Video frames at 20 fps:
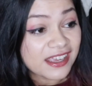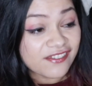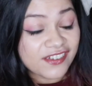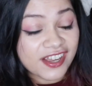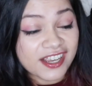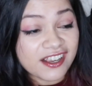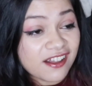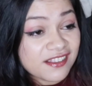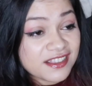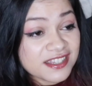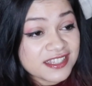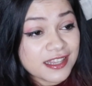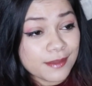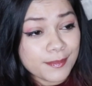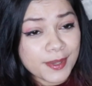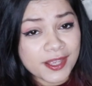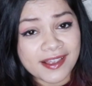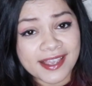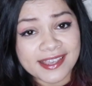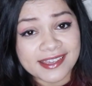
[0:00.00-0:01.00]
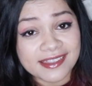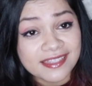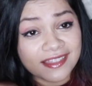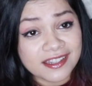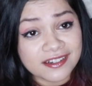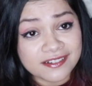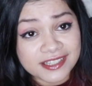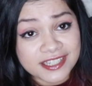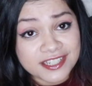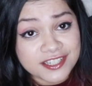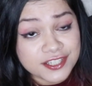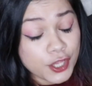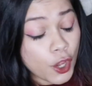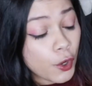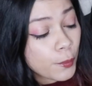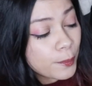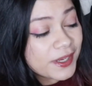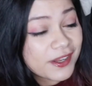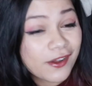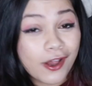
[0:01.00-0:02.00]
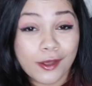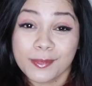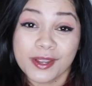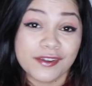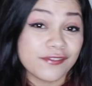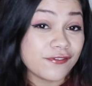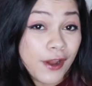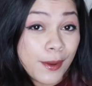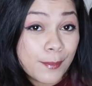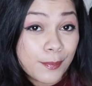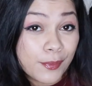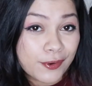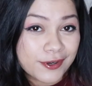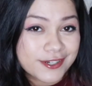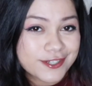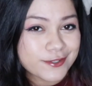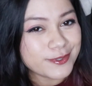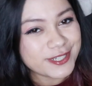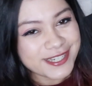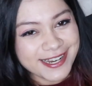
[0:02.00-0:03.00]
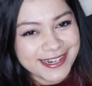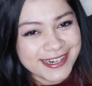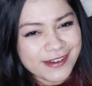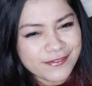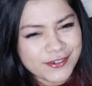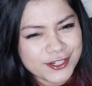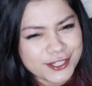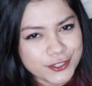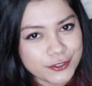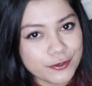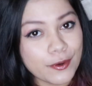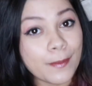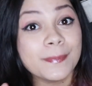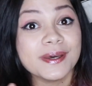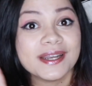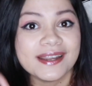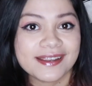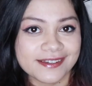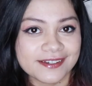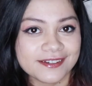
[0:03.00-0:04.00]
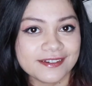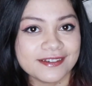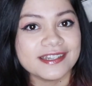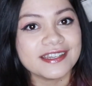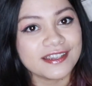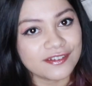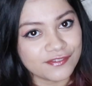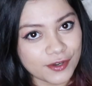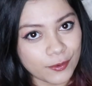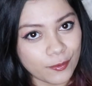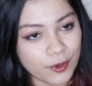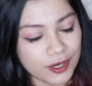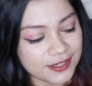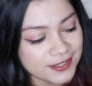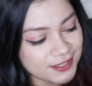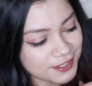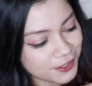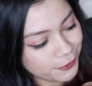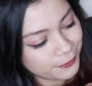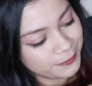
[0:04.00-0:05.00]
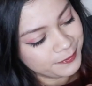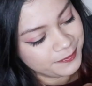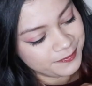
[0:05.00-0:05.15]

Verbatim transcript: If I got this in the mail, I could literally just open it on my front porch, which I never do, but I could if I wanted to.